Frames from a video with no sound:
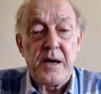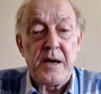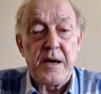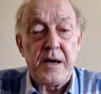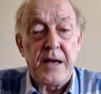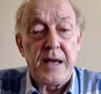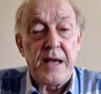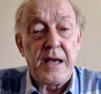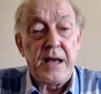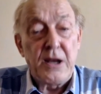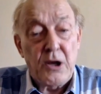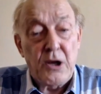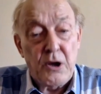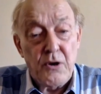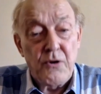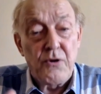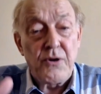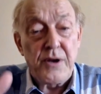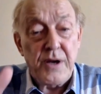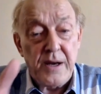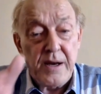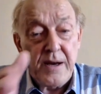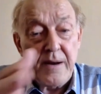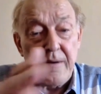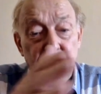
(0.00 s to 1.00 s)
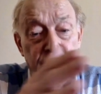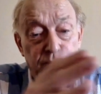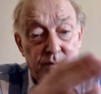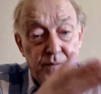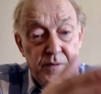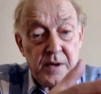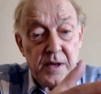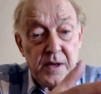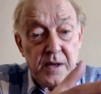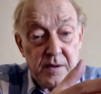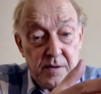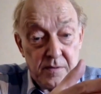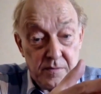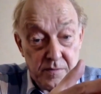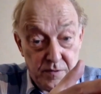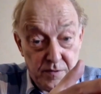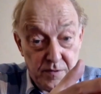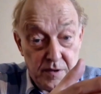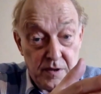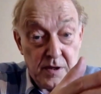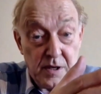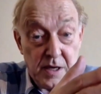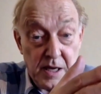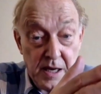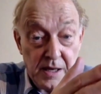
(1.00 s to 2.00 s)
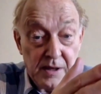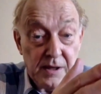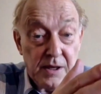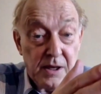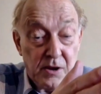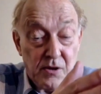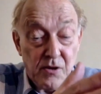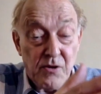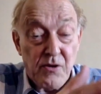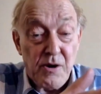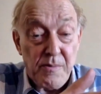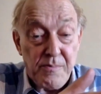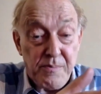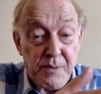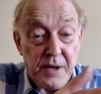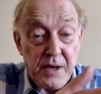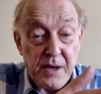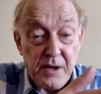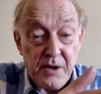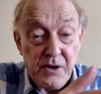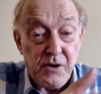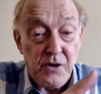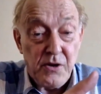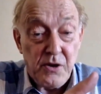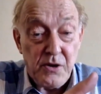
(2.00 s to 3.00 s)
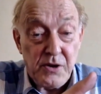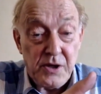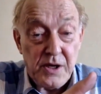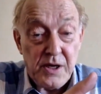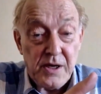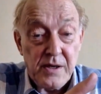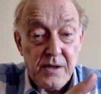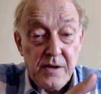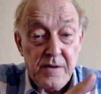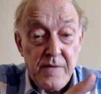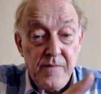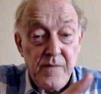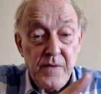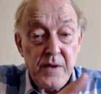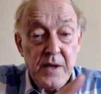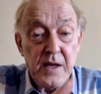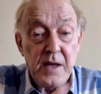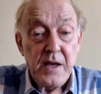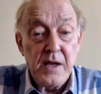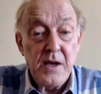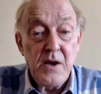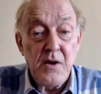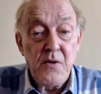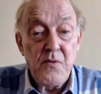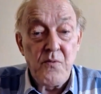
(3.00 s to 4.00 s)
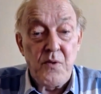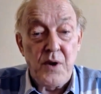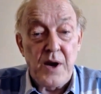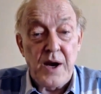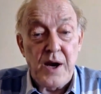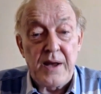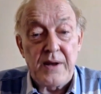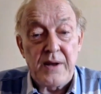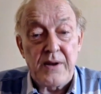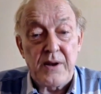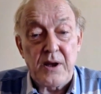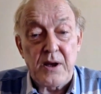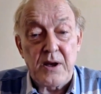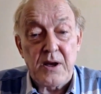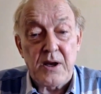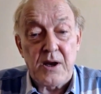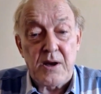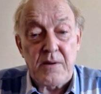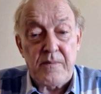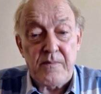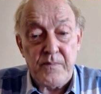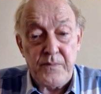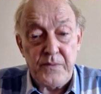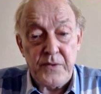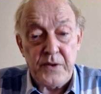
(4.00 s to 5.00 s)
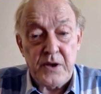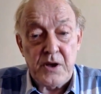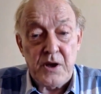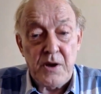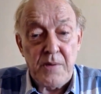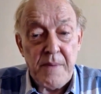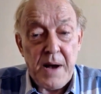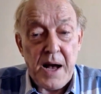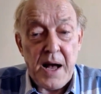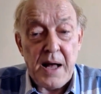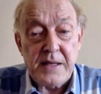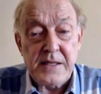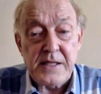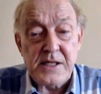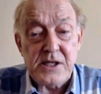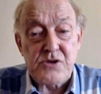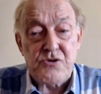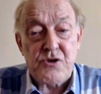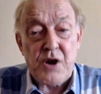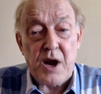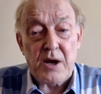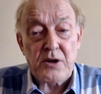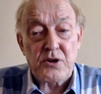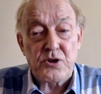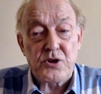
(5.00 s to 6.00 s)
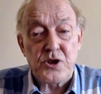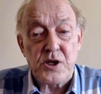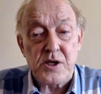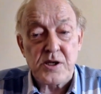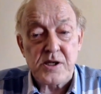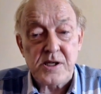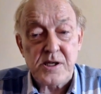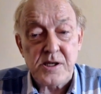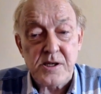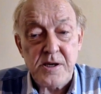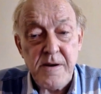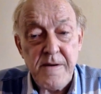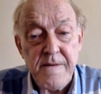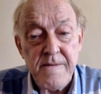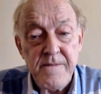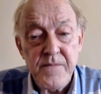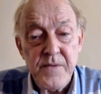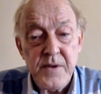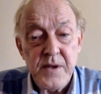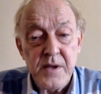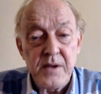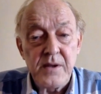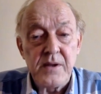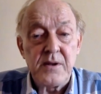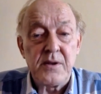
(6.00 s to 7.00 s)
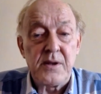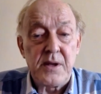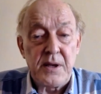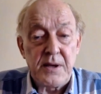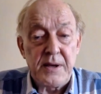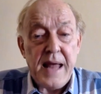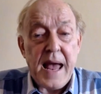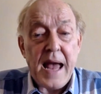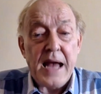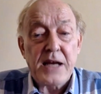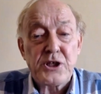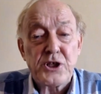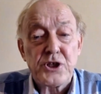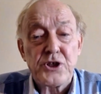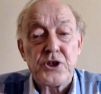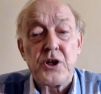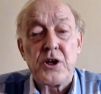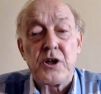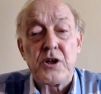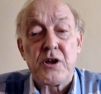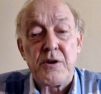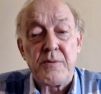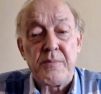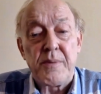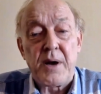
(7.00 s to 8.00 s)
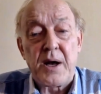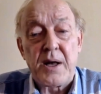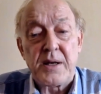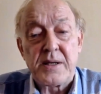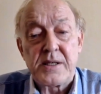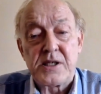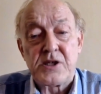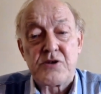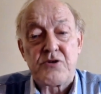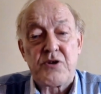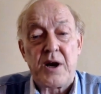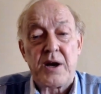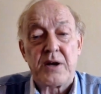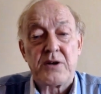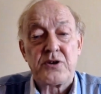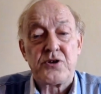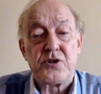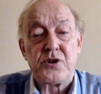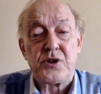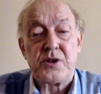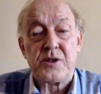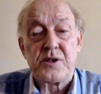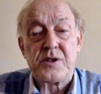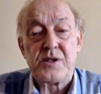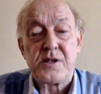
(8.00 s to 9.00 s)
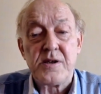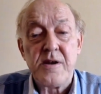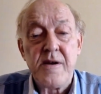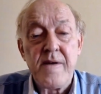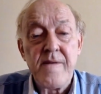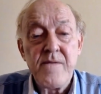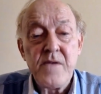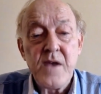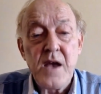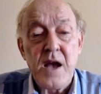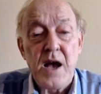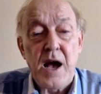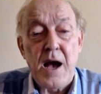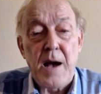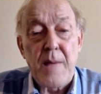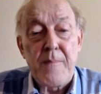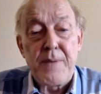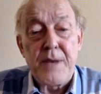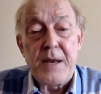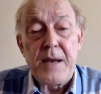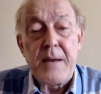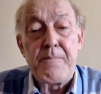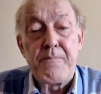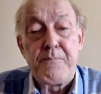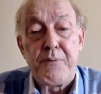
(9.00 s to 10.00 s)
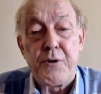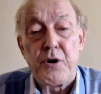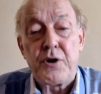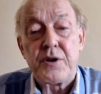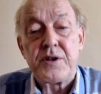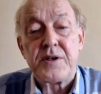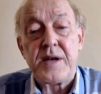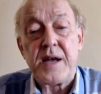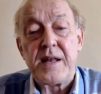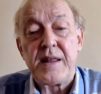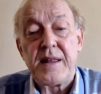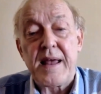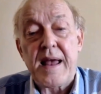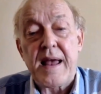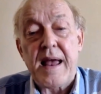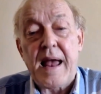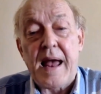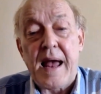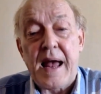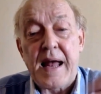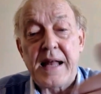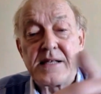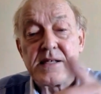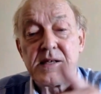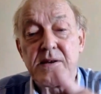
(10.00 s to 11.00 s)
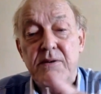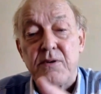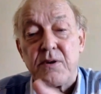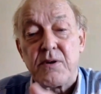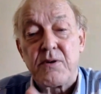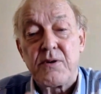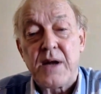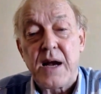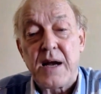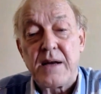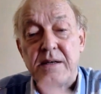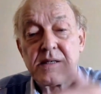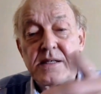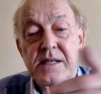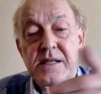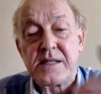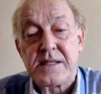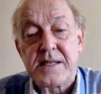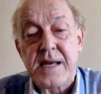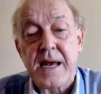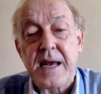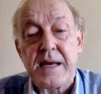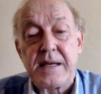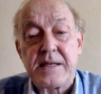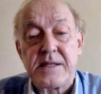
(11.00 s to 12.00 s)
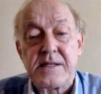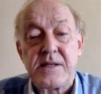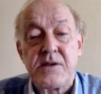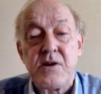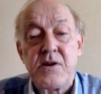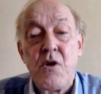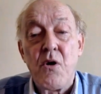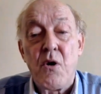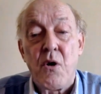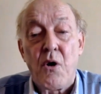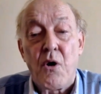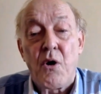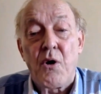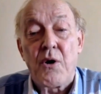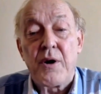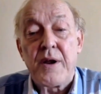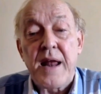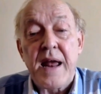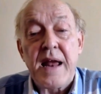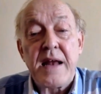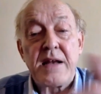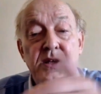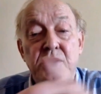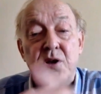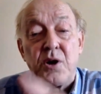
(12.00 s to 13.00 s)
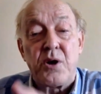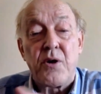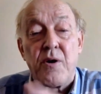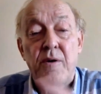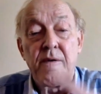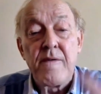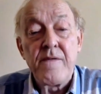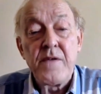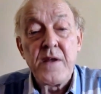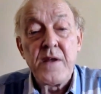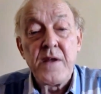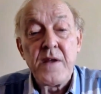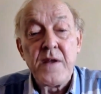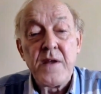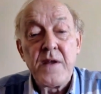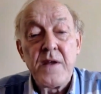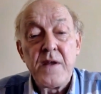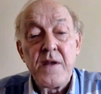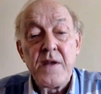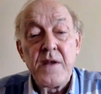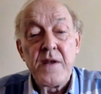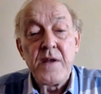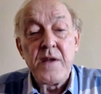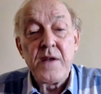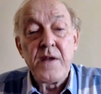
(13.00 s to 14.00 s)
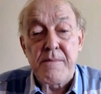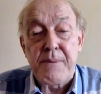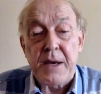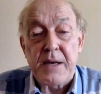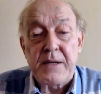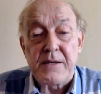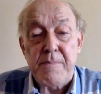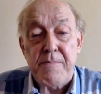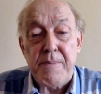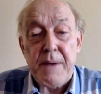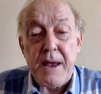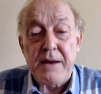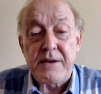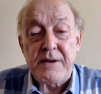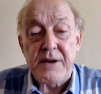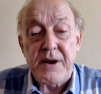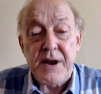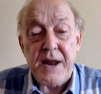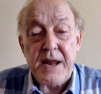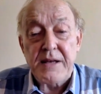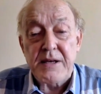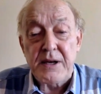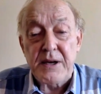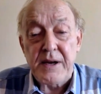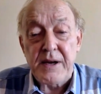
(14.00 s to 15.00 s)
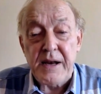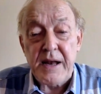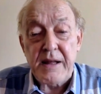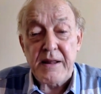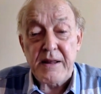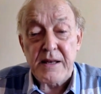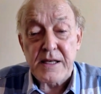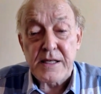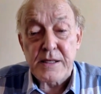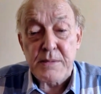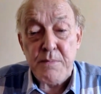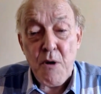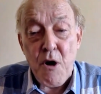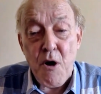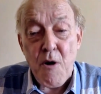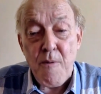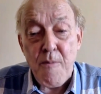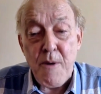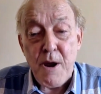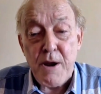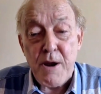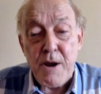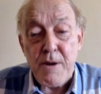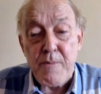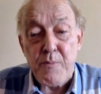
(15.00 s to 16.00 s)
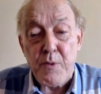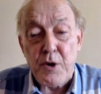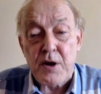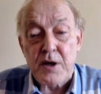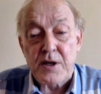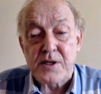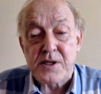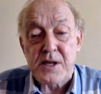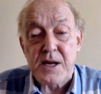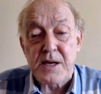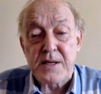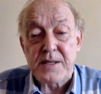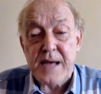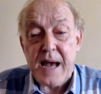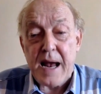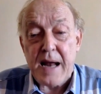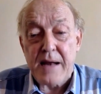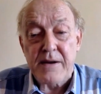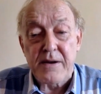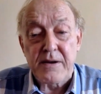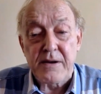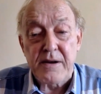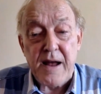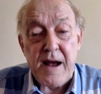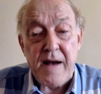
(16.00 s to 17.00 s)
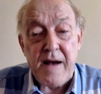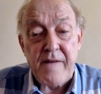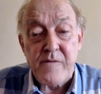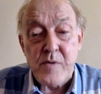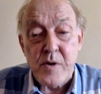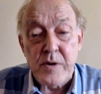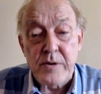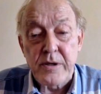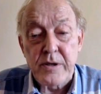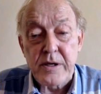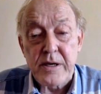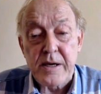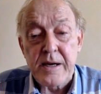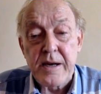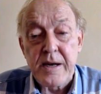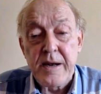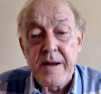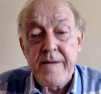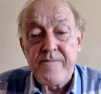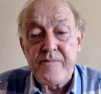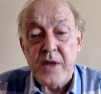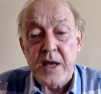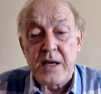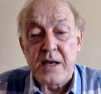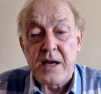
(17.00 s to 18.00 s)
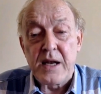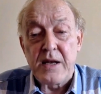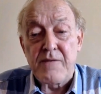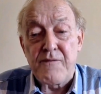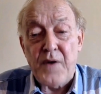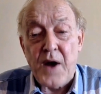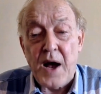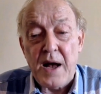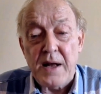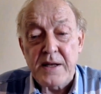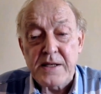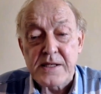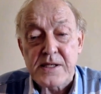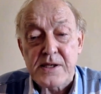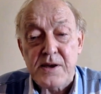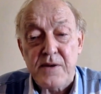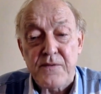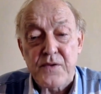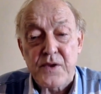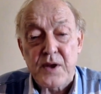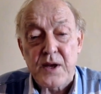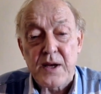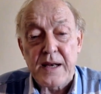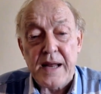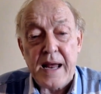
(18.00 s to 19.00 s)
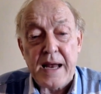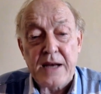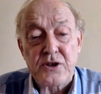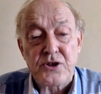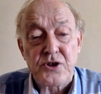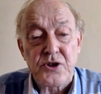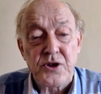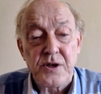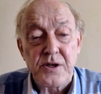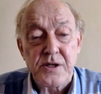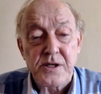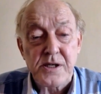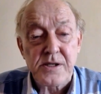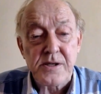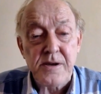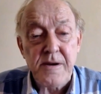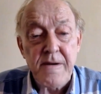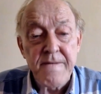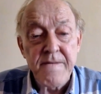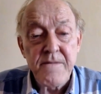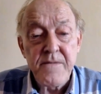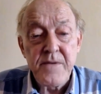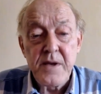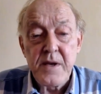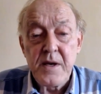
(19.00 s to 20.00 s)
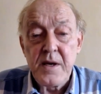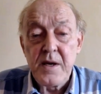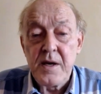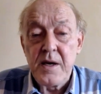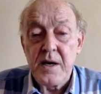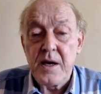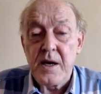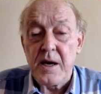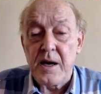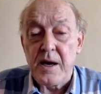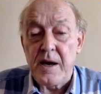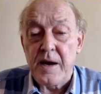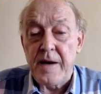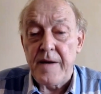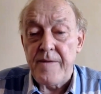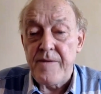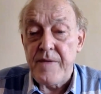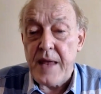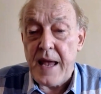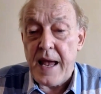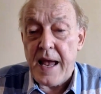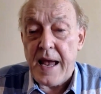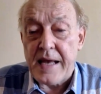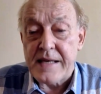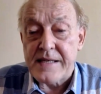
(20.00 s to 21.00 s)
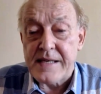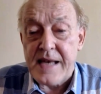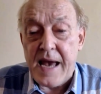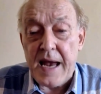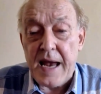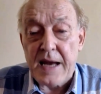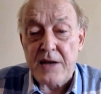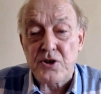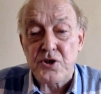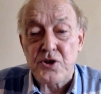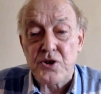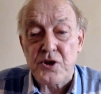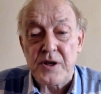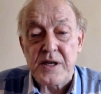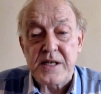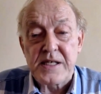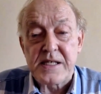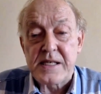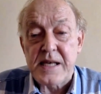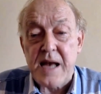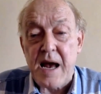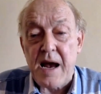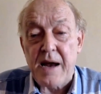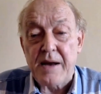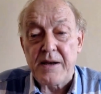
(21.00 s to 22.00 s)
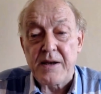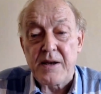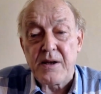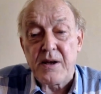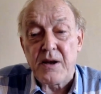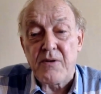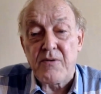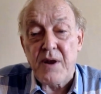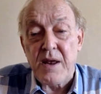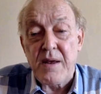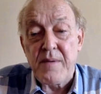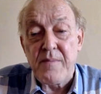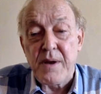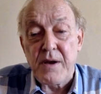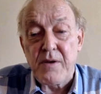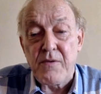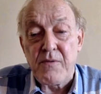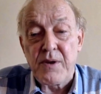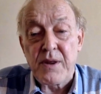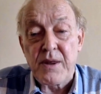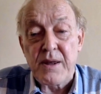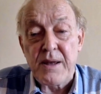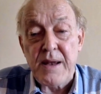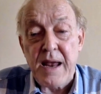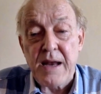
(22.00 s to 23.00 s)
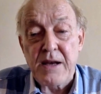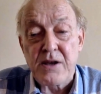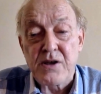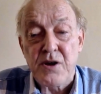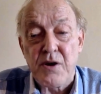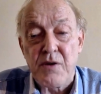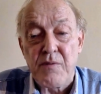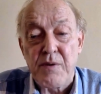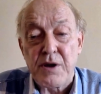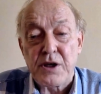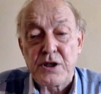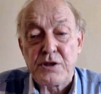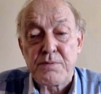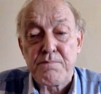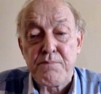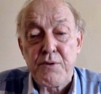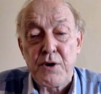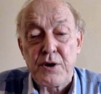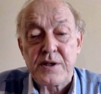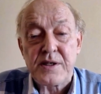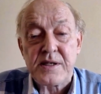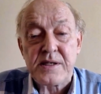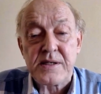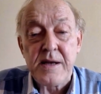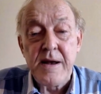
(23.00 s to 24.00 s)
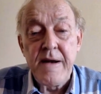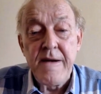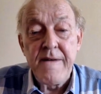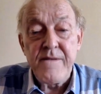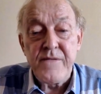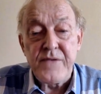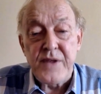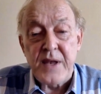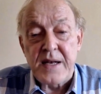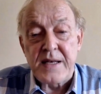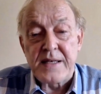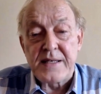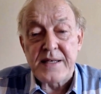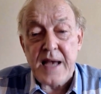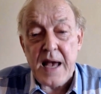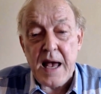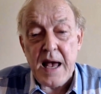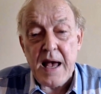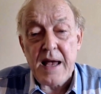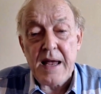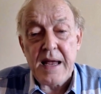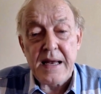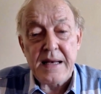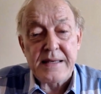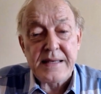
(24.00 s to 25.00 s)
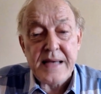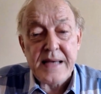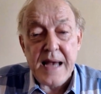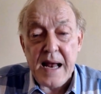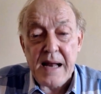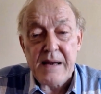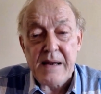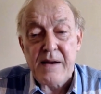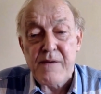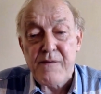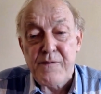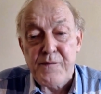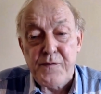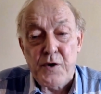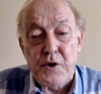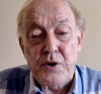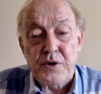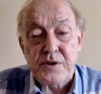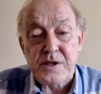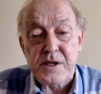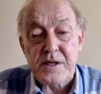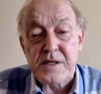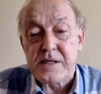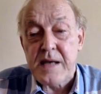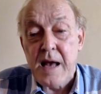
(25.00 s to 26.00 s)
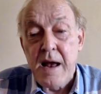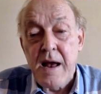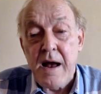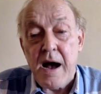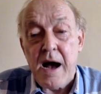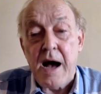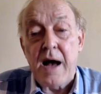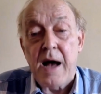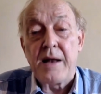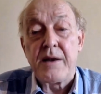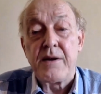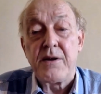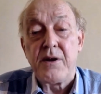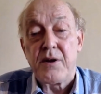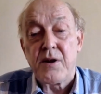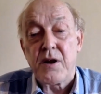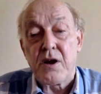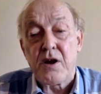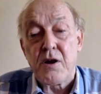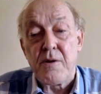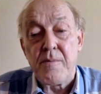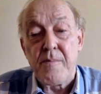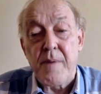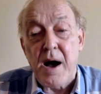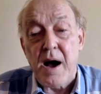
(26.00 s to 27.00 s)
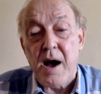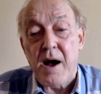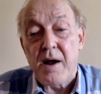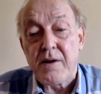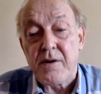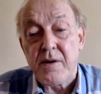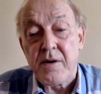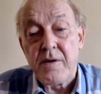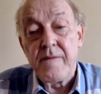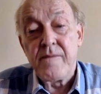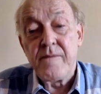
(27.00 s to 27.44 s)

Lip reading: including in the European Union, where the command structures, the national command structures, are being put in the hands of the United States or NATO. There's a big debate in Italy at this moment because the Italian government, in advance of the elections, has actually signed an agreement with NATO which puts the entire Italian forces under the command